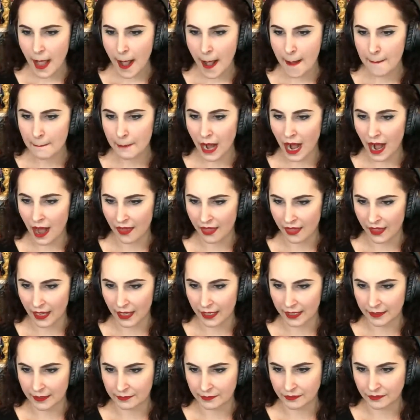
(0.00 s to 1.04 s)

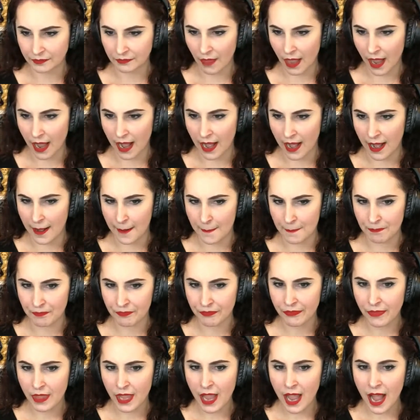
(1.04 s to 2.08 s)
Apothic. I
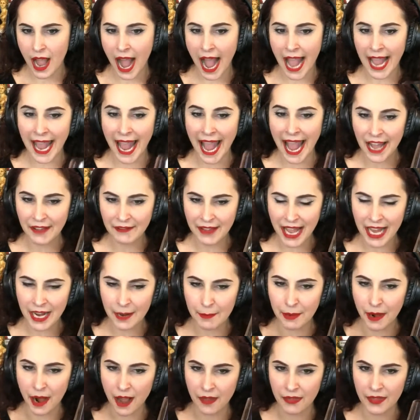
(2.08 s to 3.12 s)
have had
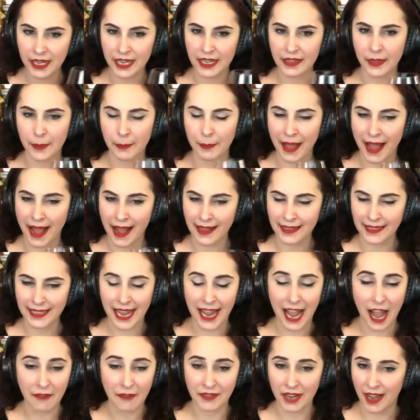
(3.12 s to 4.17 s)
Apothic in the past. I
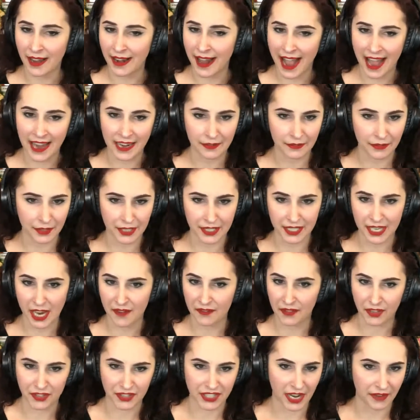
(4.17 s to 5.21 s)
have not had it for
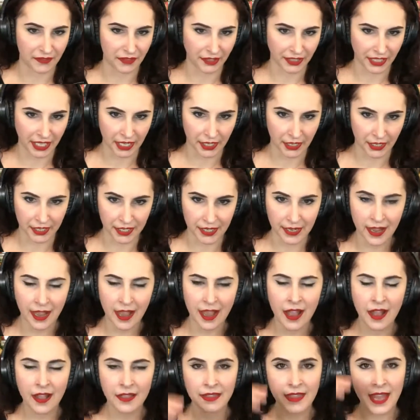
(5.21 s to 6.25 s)
several years.
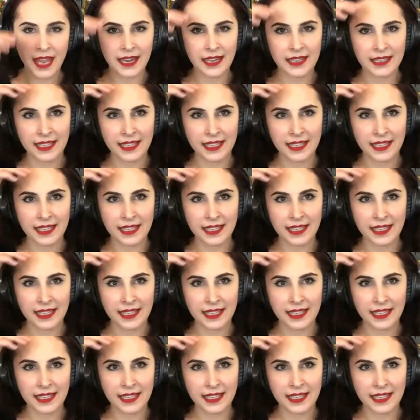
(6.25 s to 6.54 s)
That is